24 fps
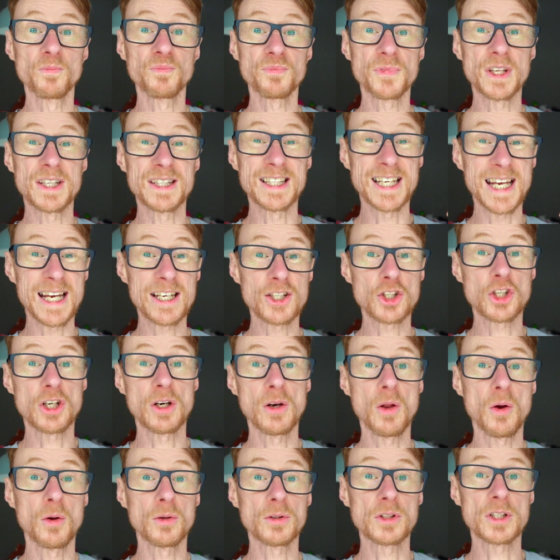than the
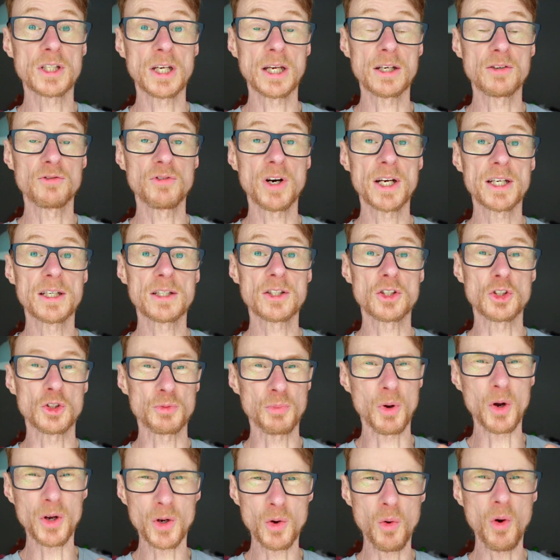Escalante Racers
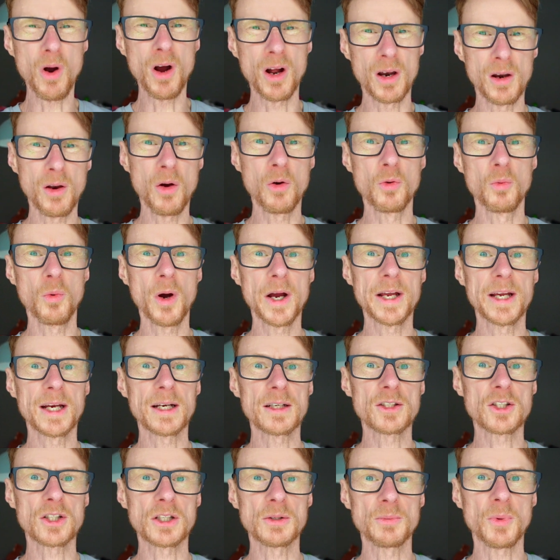by quite a long way,
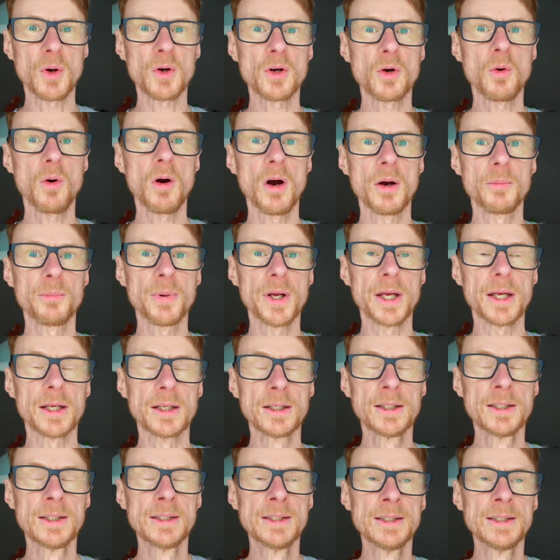actually, by quite a bit.